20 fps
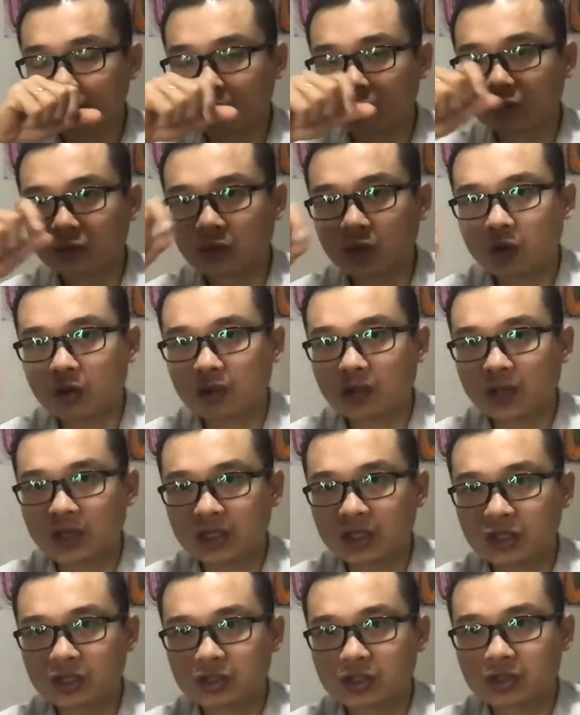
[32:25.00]
Not
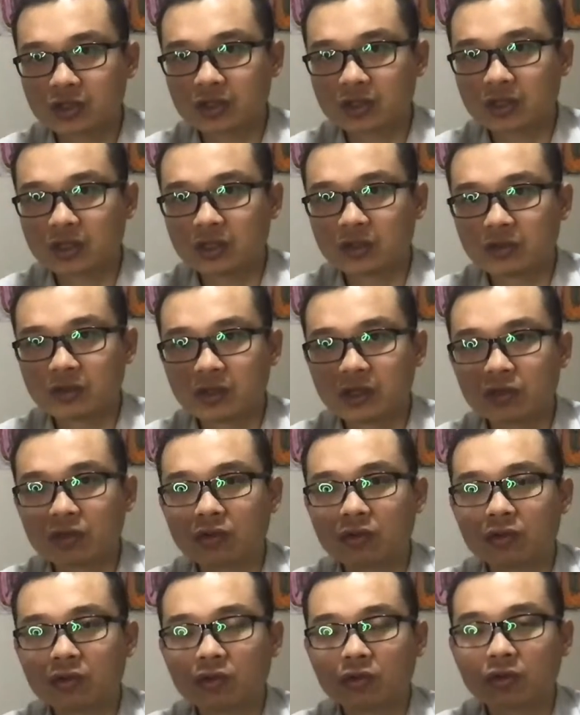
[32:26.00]
necessarily you need
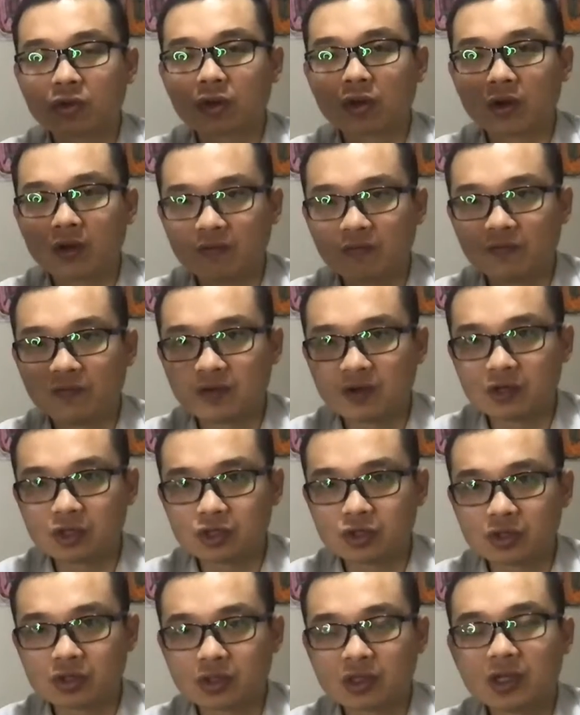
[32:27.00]
to do
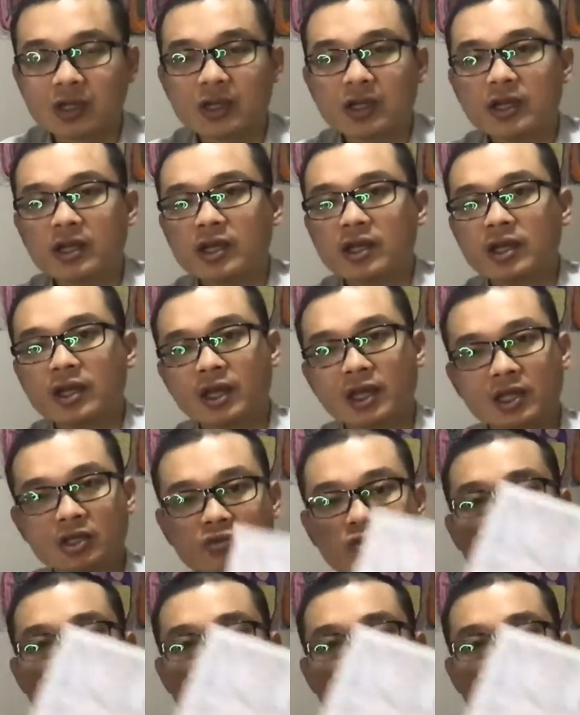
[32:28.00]
conversion, as